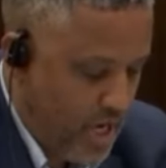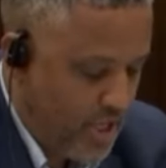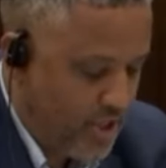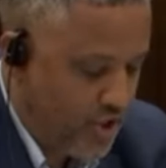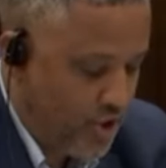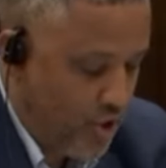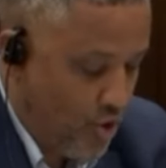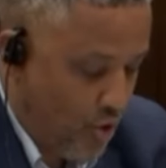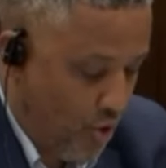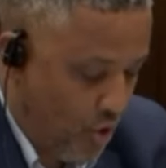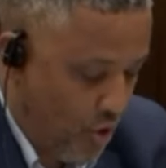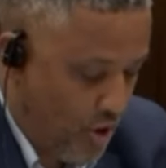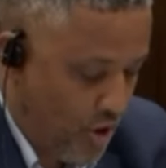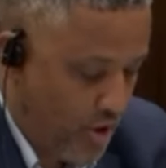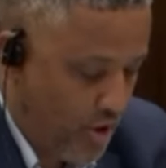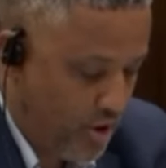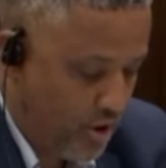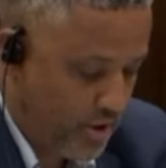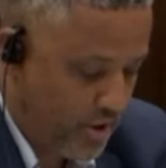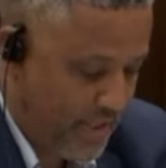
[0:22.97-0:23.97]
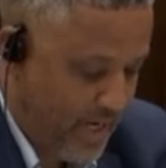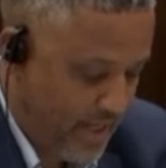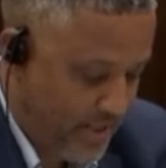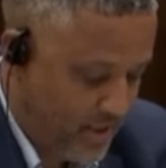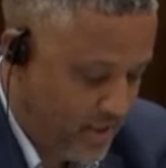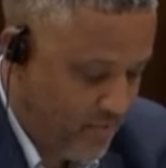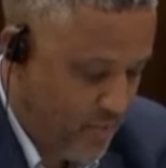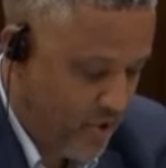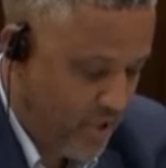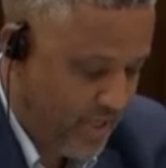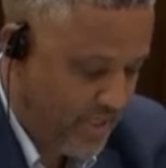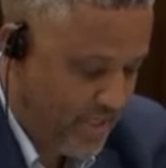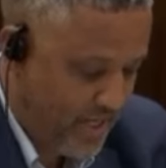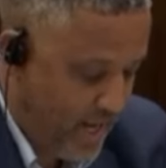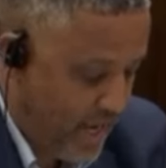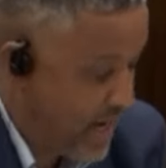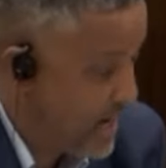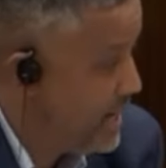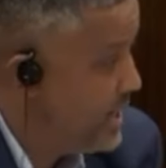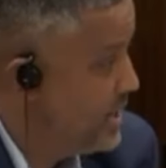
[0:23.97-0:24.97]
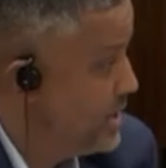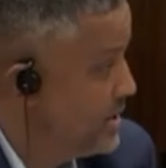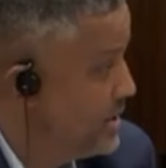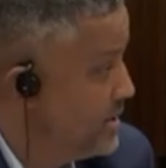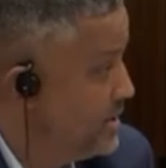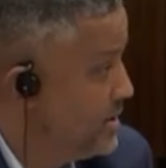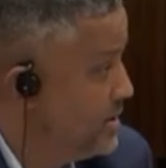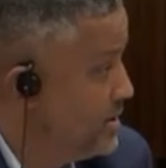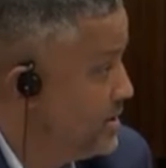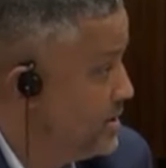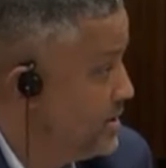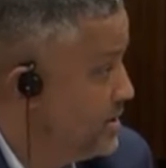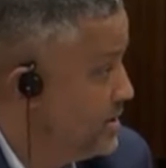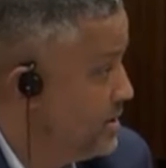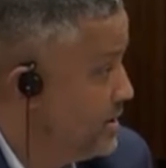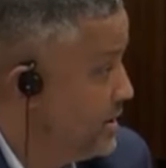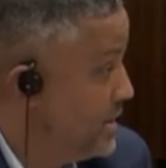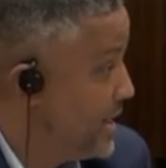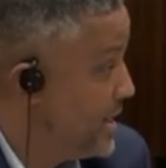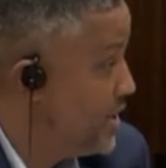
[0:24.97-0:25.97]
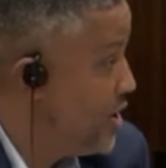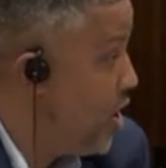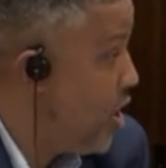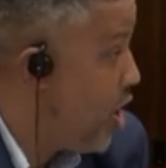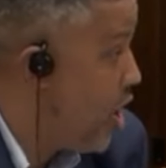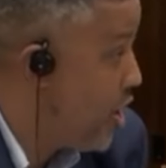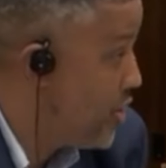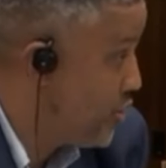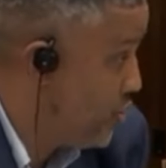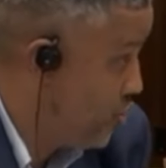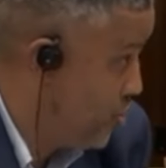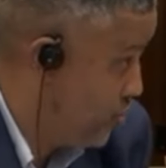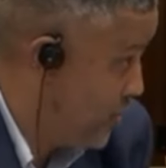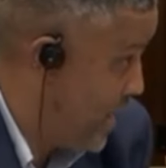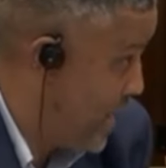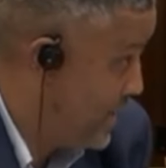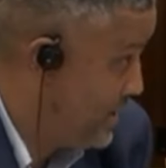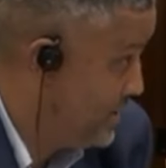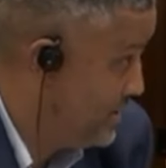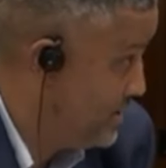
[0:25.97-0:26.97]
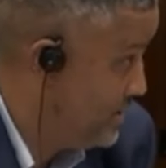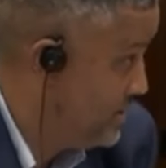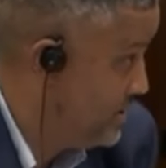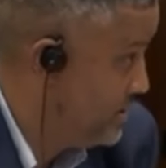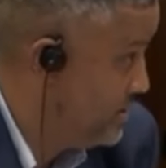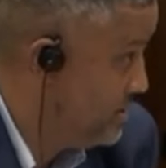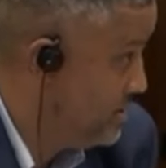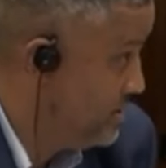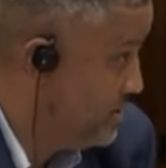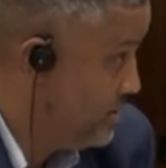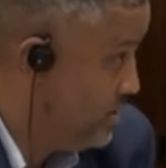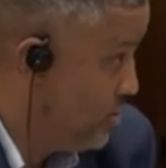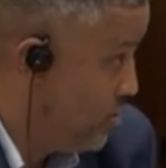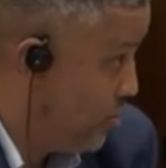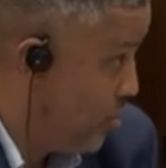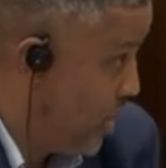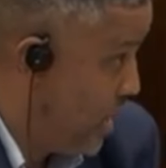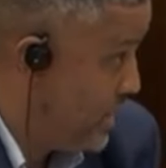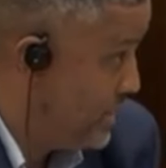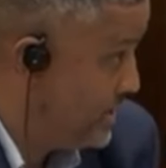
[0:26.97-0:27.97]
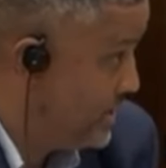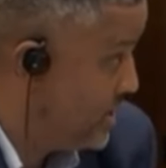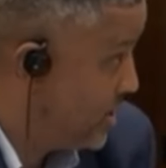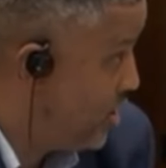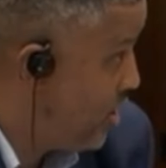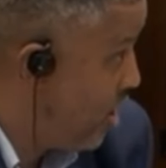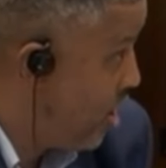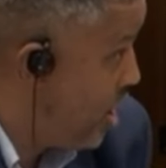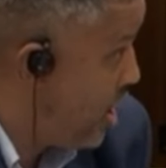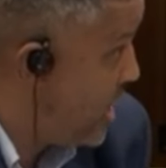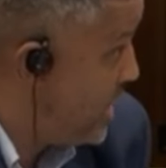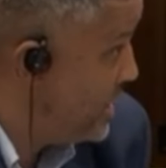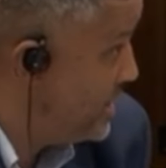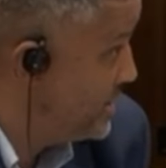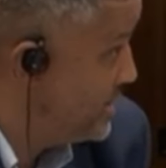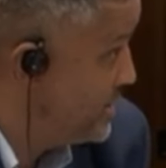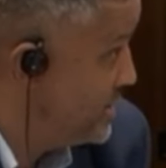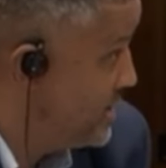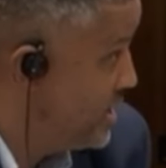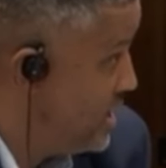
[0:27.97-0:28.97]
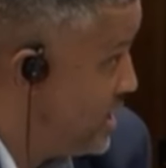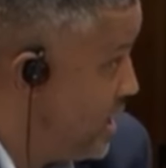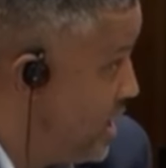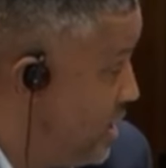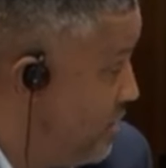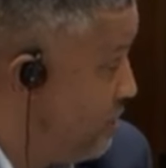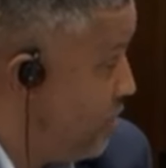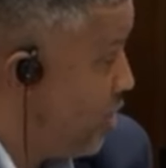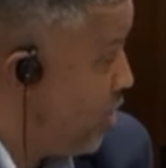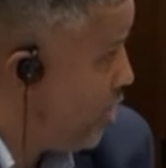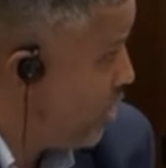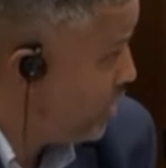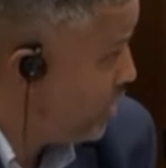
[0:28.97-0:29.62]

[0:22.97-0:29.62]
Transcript: it's your testimony today that an autocorrect was the cause of